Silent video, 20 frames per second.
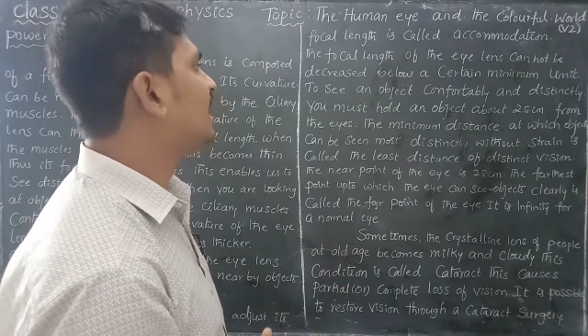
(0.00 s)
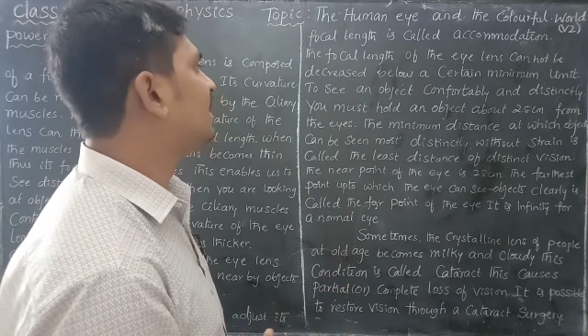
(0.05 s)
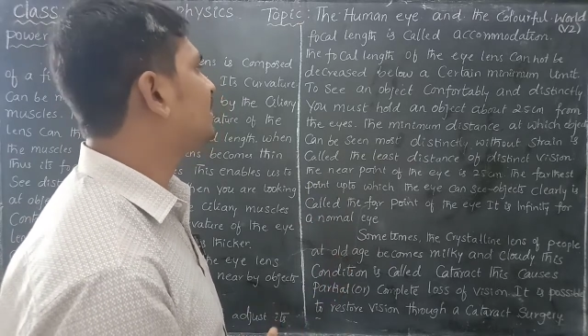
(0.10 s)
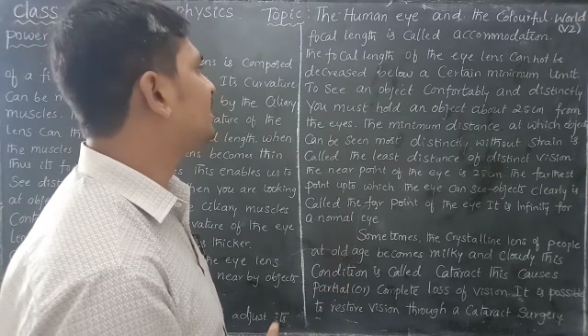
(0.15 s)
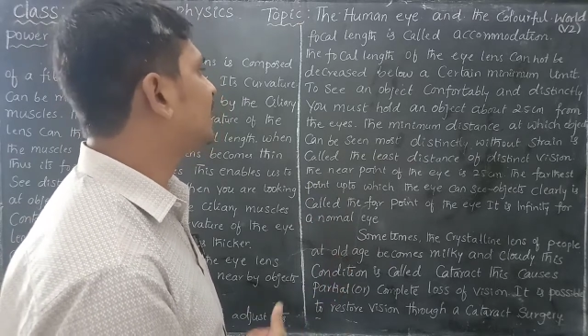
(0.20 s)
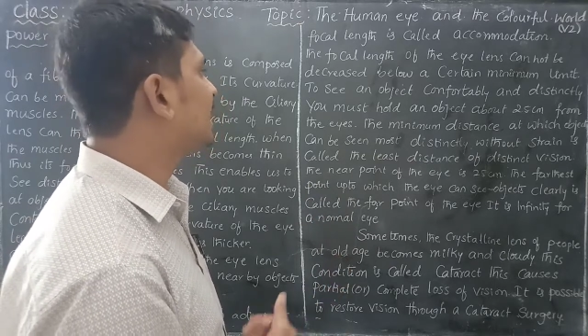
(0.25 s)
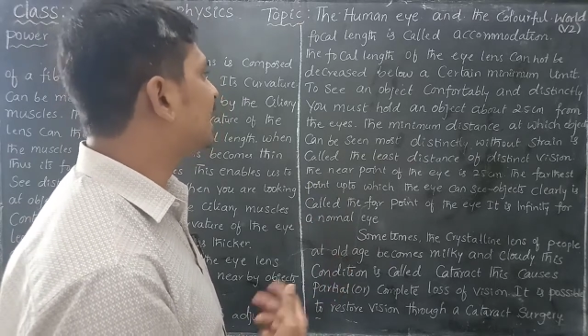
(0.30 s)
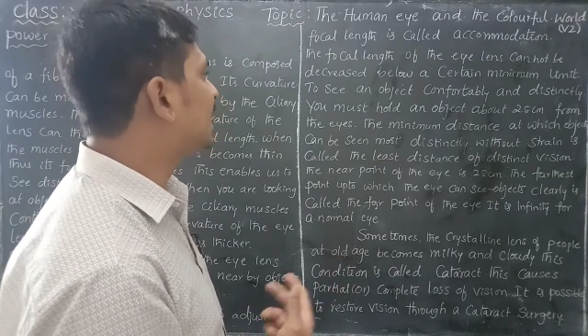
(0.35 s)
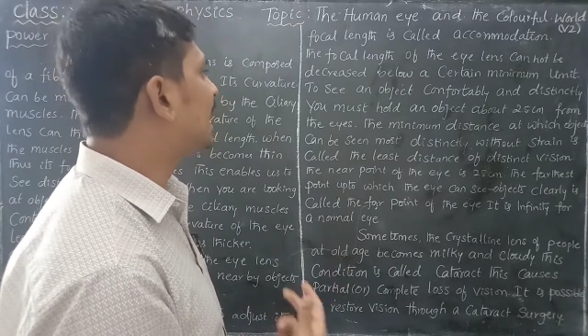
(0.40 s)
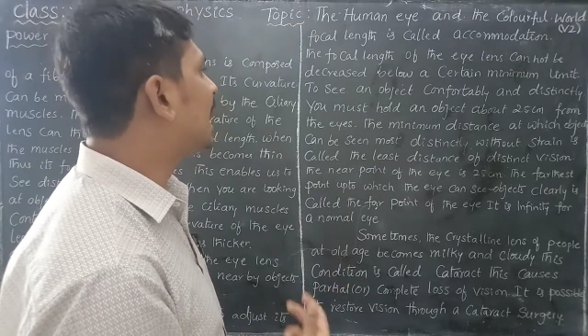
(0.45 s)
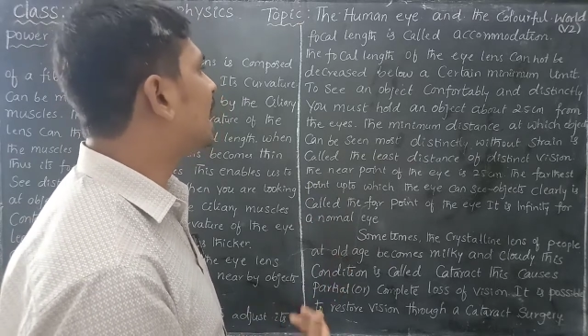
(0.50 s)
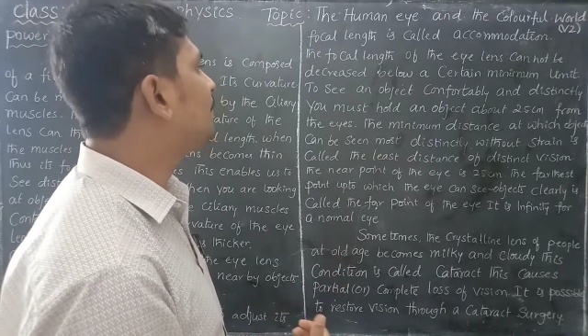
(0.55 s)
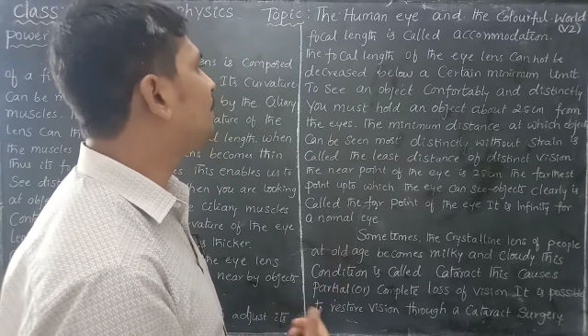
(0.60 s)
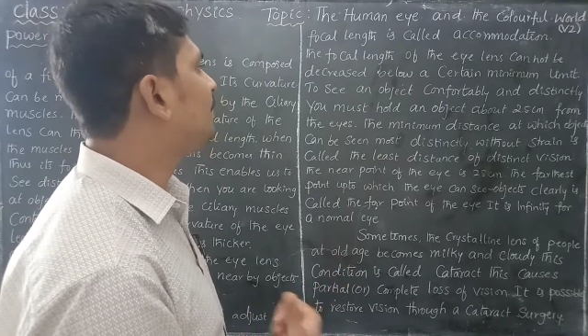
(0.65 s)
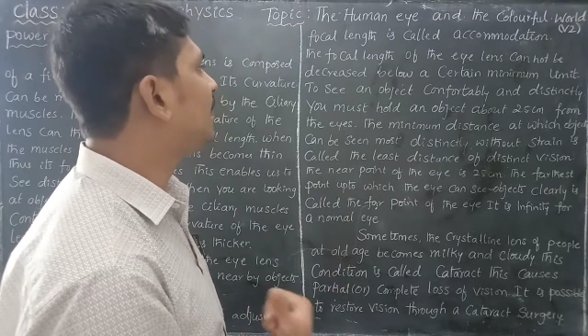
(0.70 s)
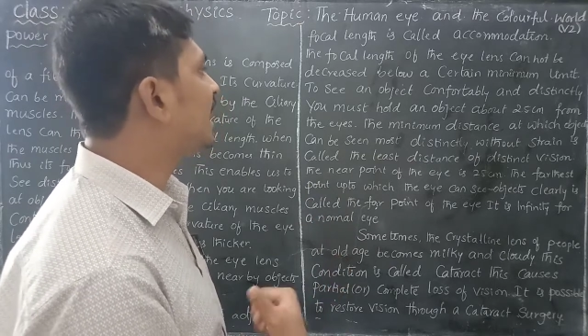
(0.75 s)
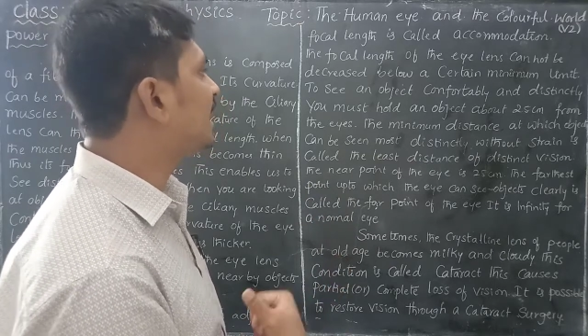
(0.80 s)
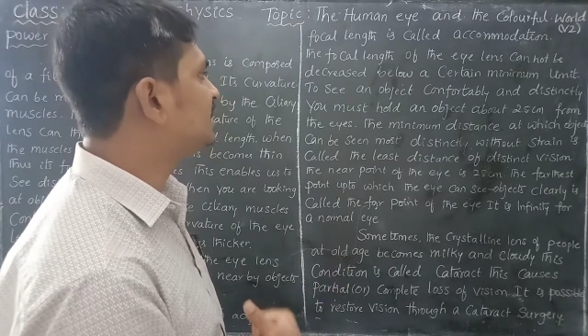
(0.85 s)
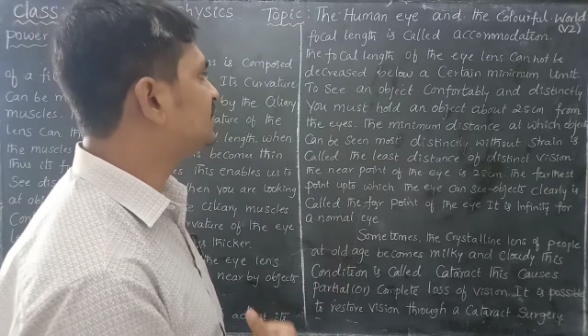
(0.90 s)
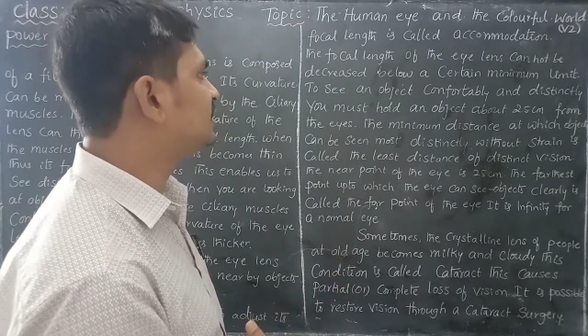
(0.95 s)
length cannot
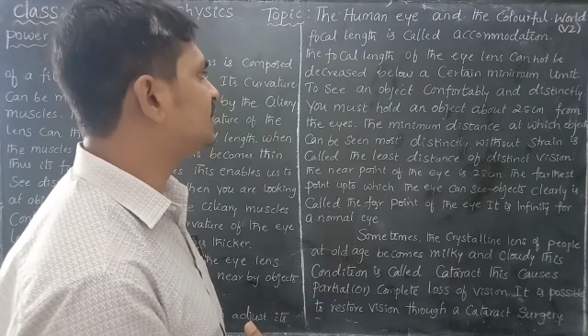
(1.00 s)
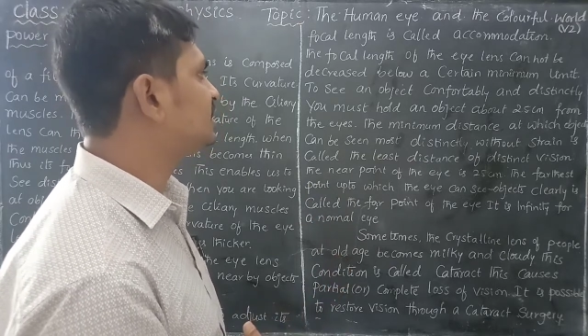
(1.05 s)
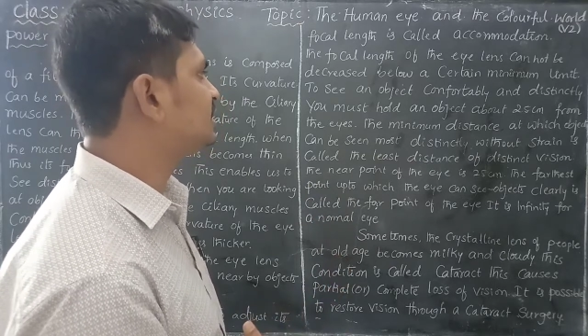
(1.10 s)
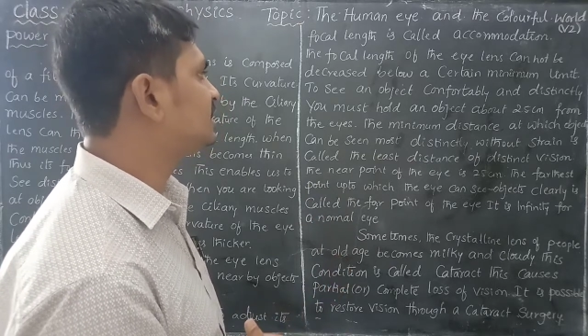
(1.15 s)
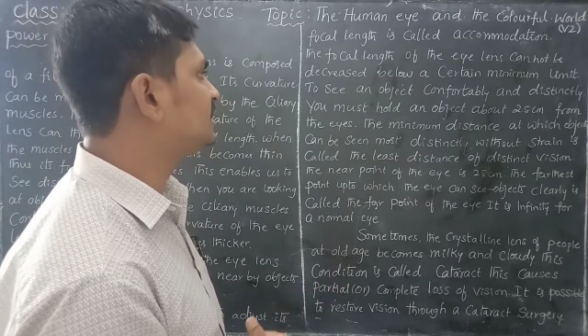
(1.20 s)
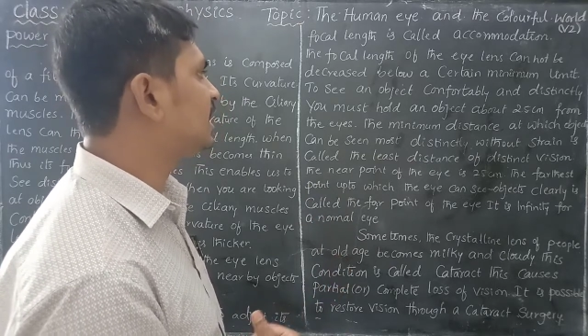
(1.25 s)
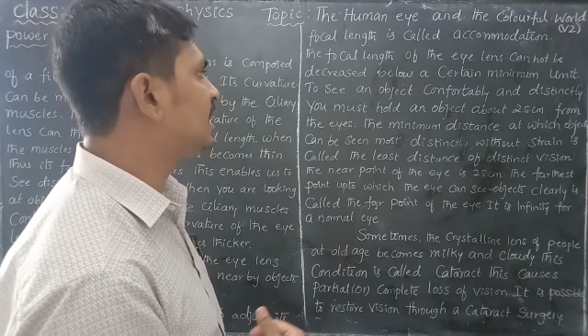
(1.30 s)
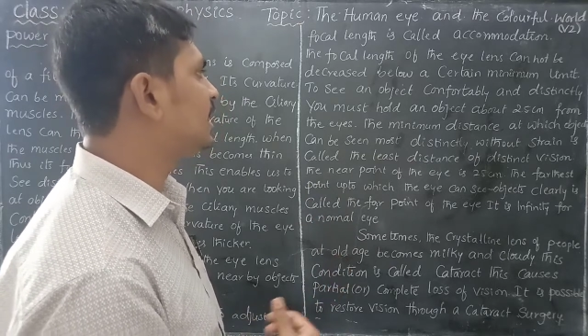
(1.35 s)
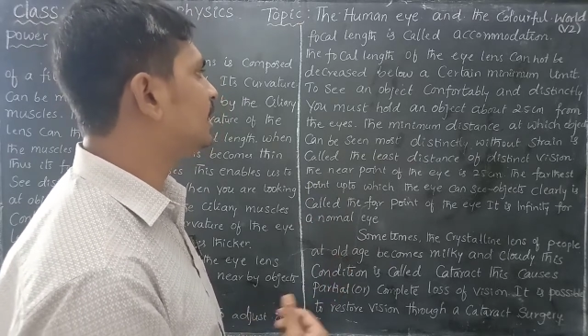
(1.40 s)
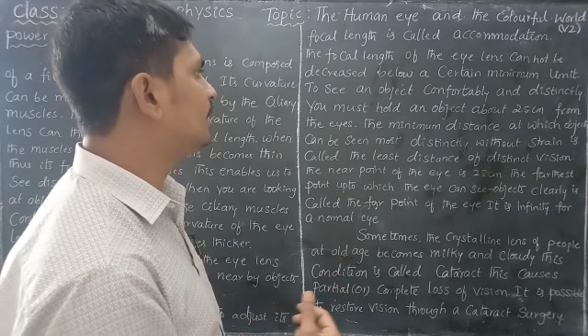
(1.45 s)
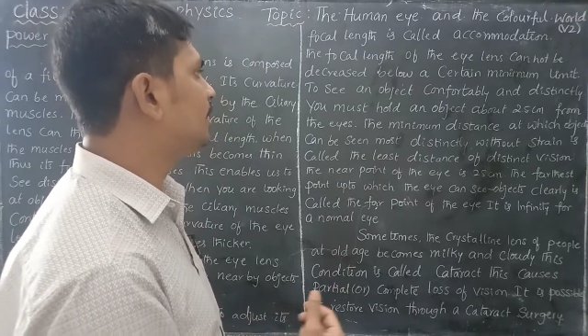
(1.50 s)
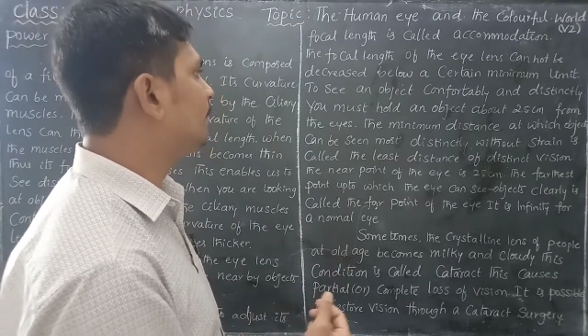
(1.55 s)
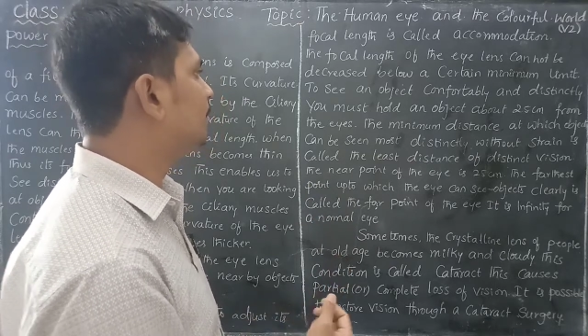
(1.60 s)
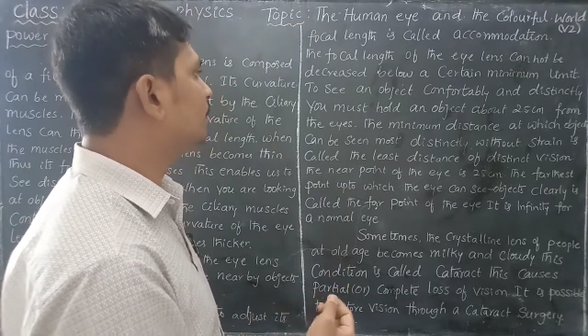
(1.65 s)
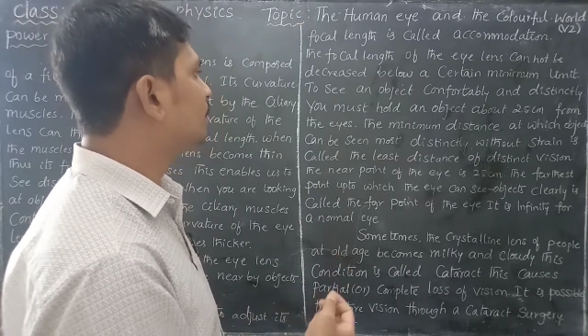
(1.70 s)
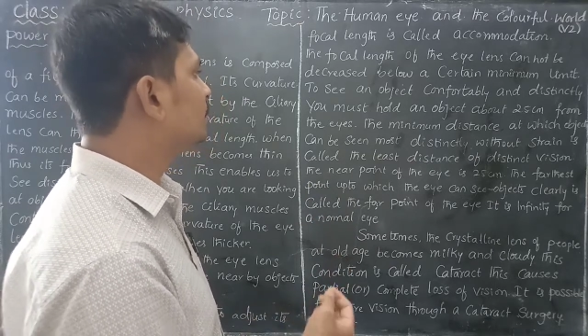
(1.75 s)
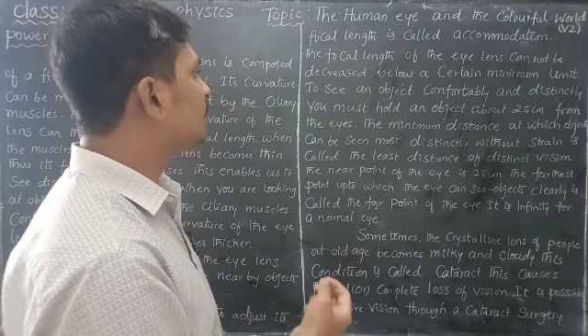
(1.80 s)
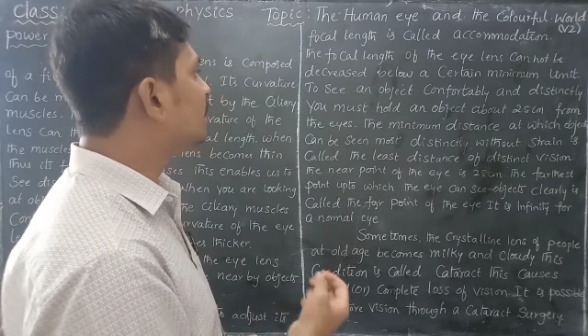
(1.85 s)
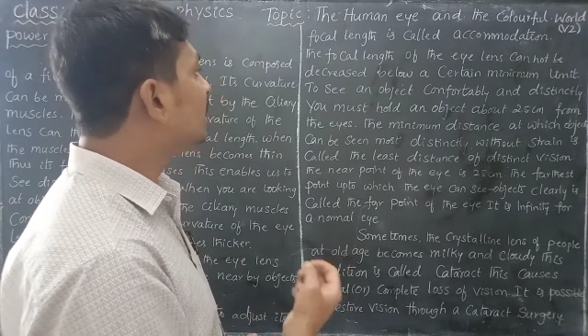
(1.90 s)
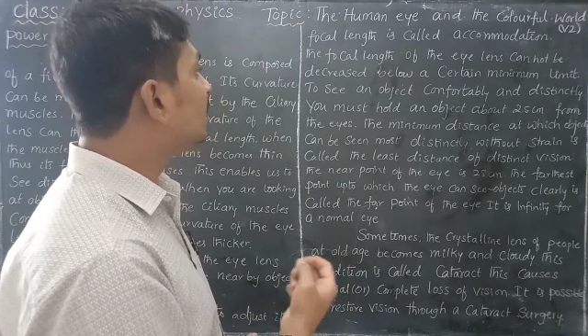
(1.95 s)
be
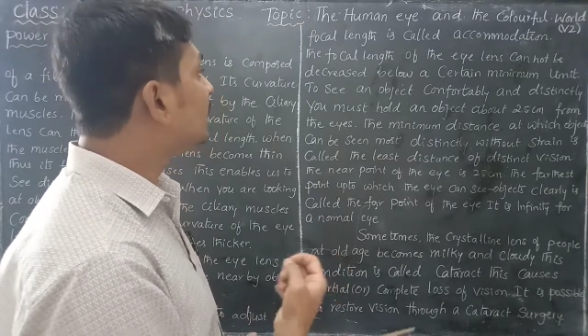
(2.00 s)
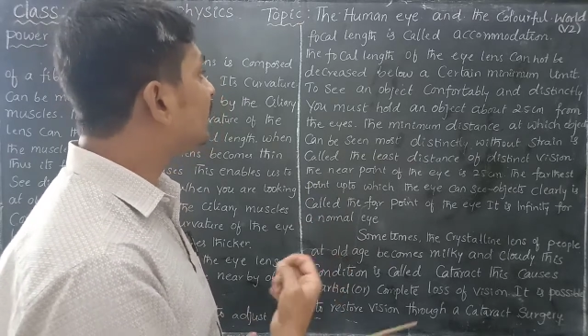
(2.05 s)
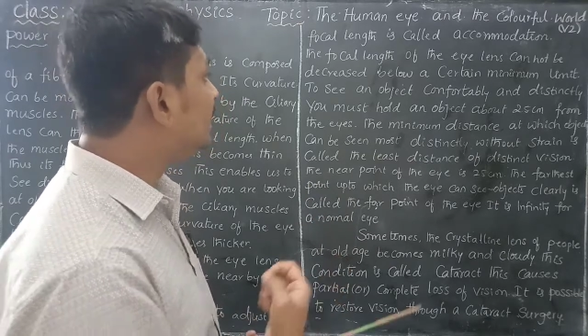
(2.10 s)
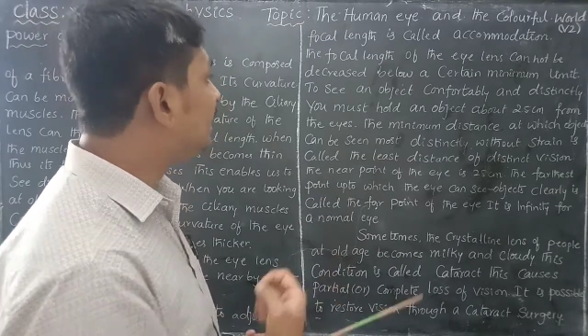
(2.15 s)
adjusted